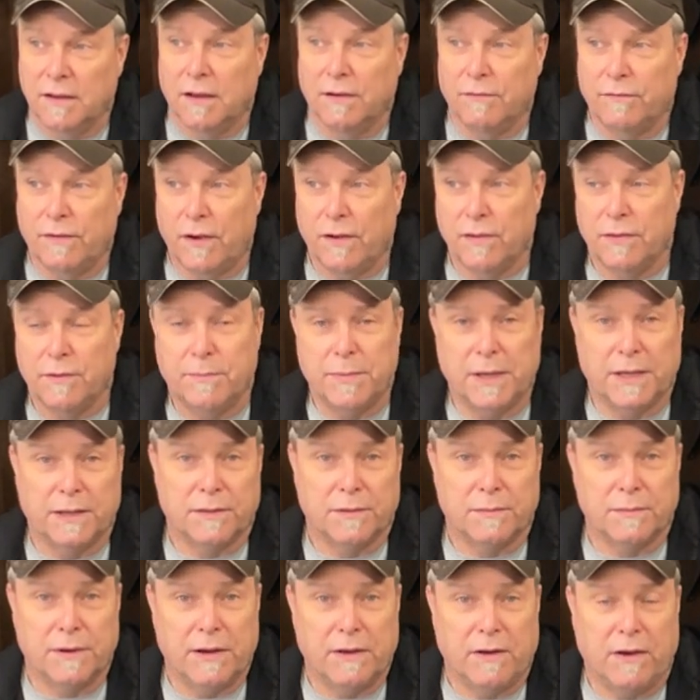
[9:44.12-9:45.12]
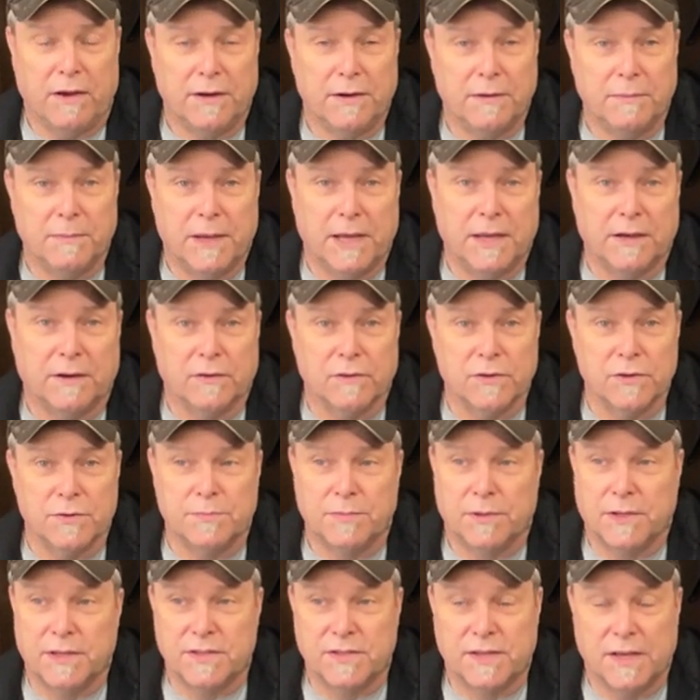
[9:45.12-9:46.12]
of all the big three
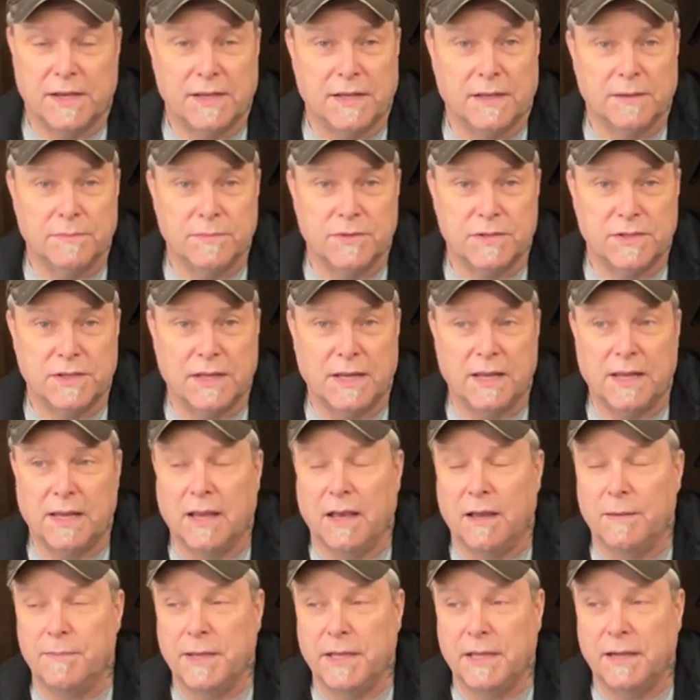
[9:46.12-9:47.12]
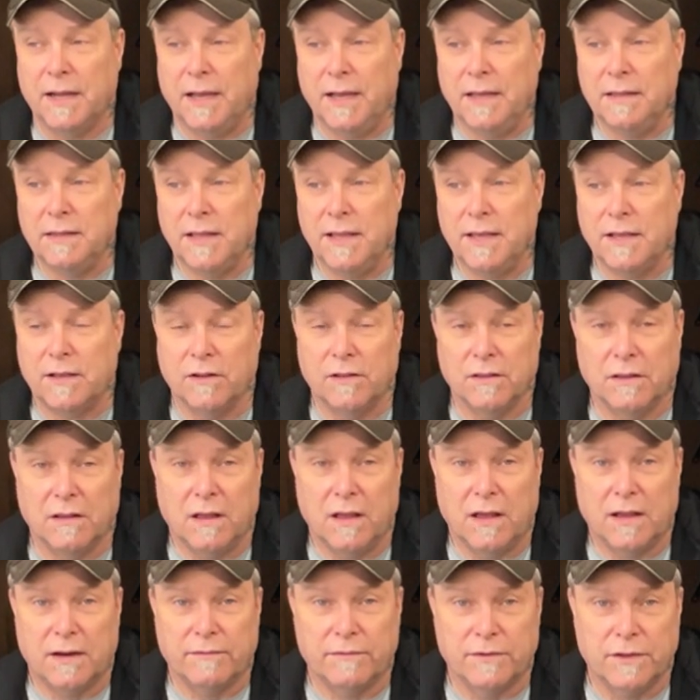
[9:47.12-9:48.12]
automakers plus AMC. I mean, I like a
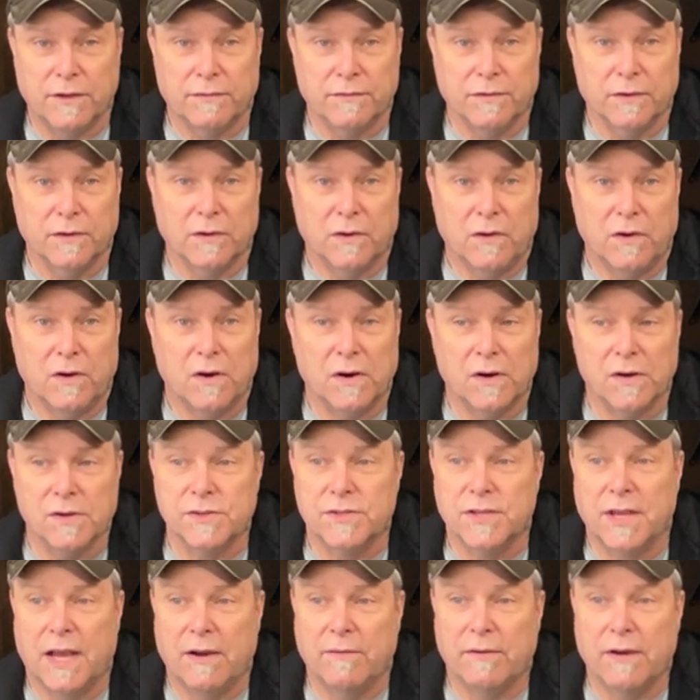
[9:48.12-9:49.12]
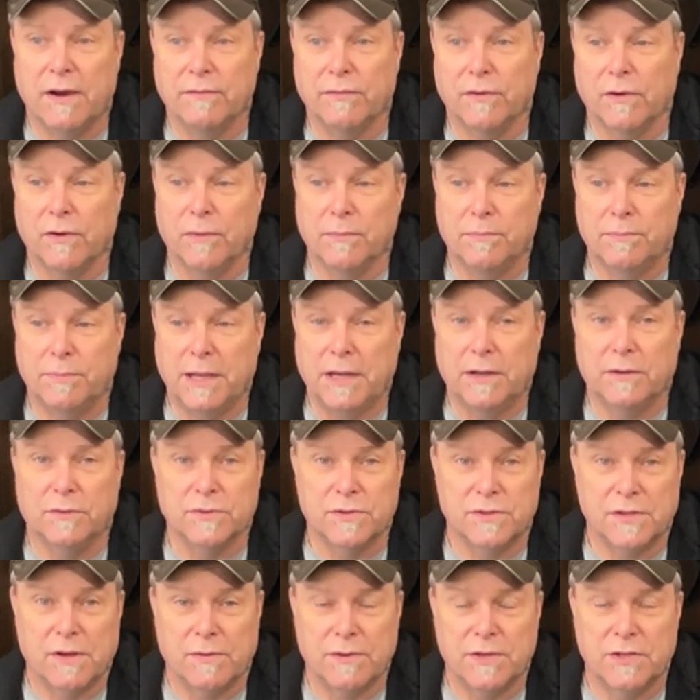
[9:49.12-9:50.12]
lot of different cars. However,
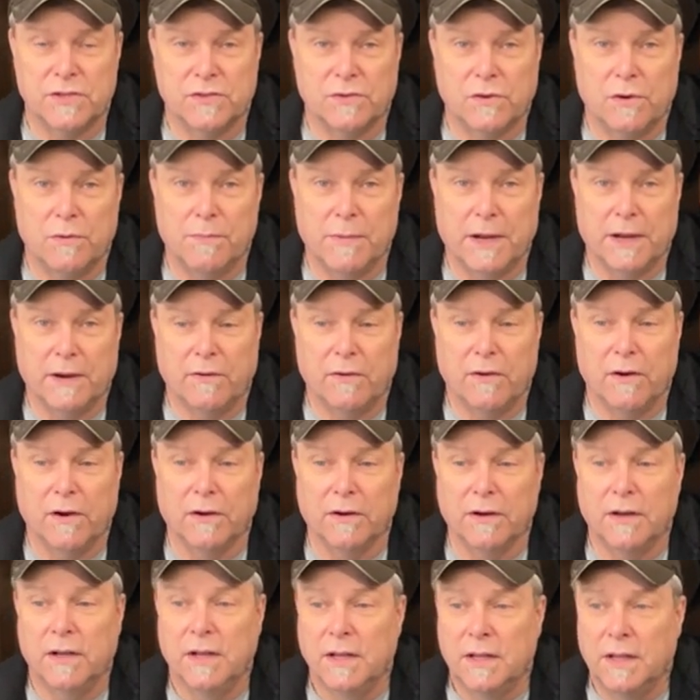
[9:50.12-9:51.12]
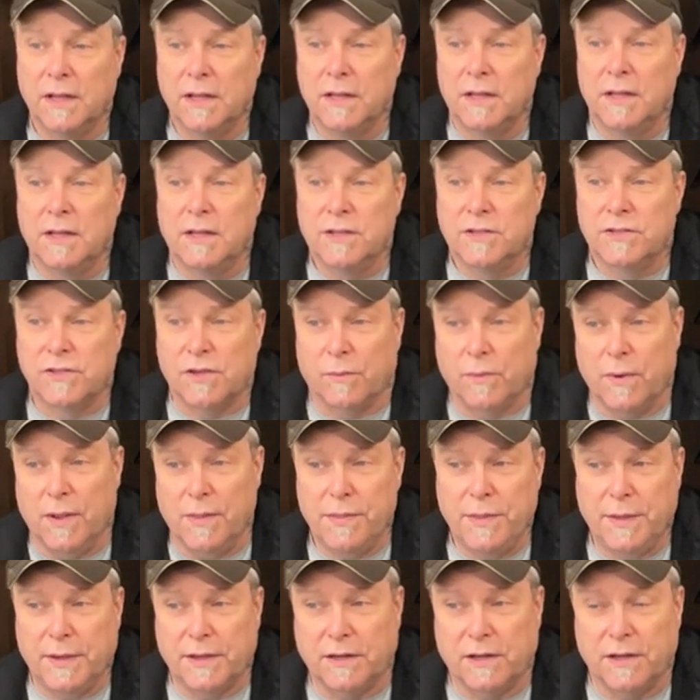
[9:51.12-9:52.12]
Beetles always stole my heart. So
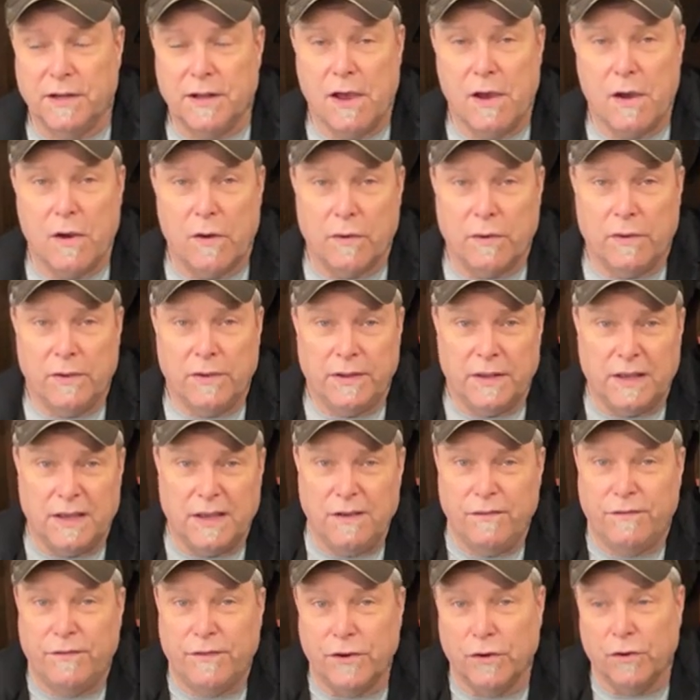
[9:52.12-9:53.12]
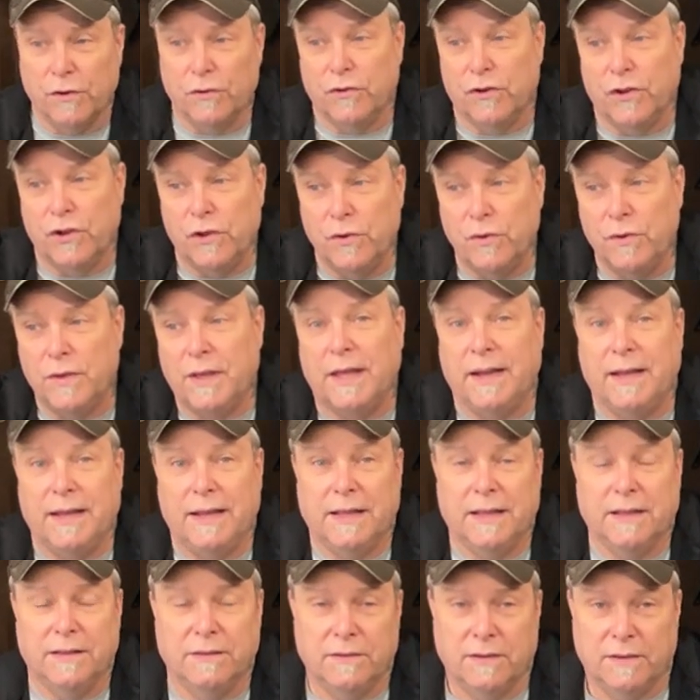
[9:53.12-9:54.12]
one thing to know, if you're new
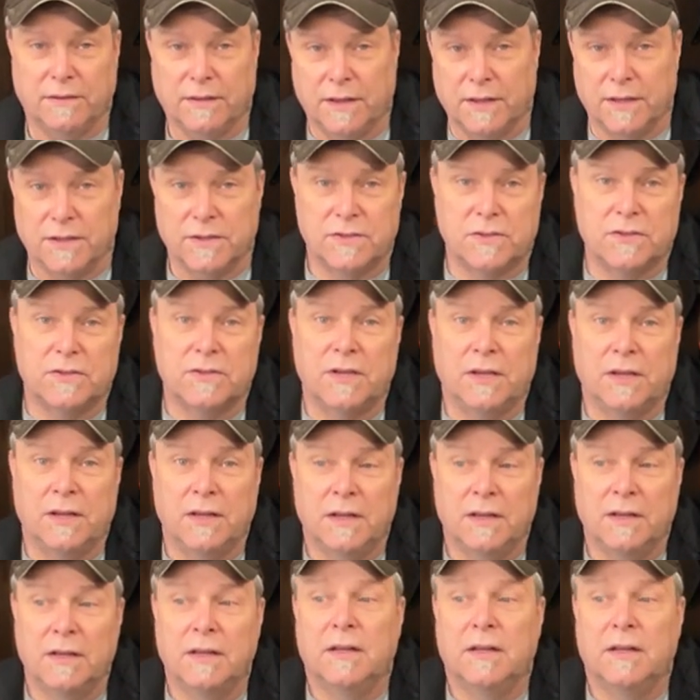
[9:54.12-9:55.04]
getting into this,